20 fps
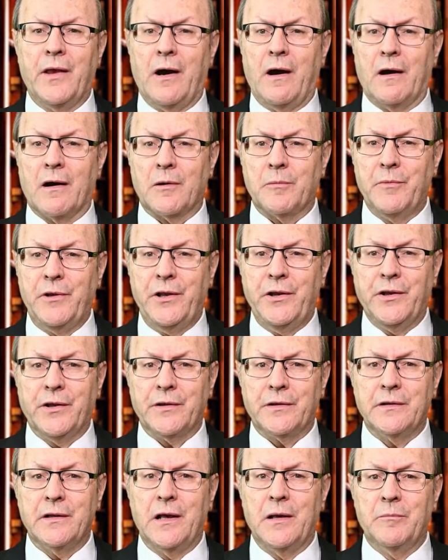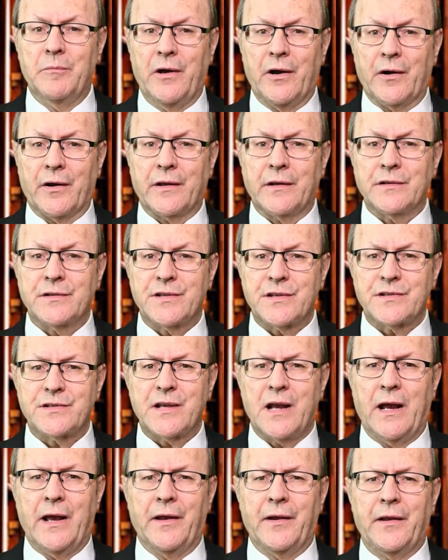Armenian American
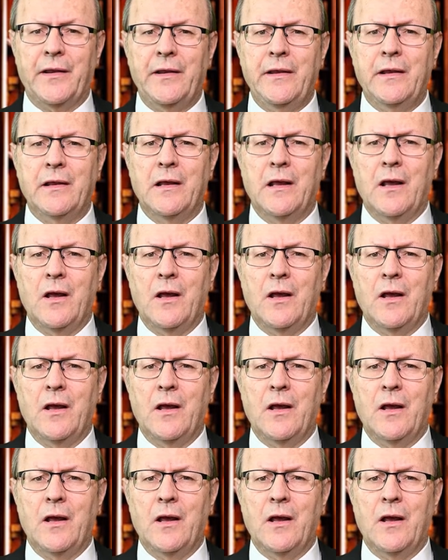Society,